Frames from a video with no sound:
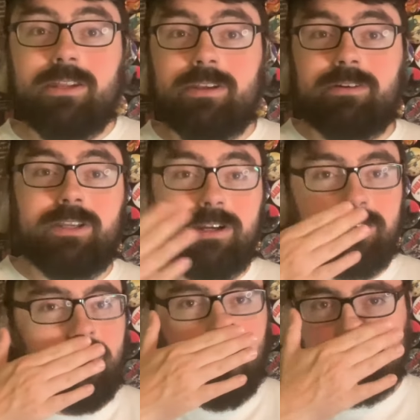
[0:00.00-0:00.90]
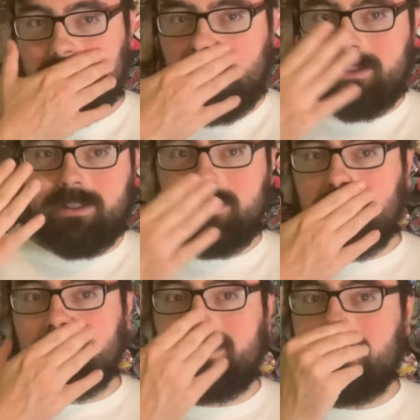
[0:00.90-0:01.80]
So he goes off and does his
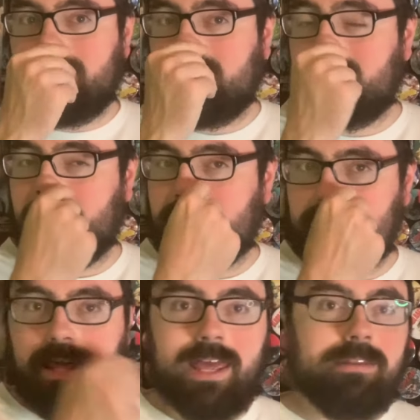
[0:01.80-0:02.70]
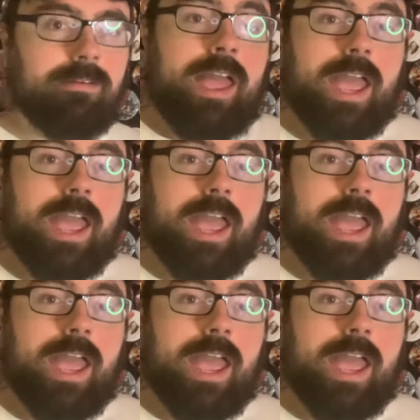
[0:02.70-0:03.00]
own thing, he does that,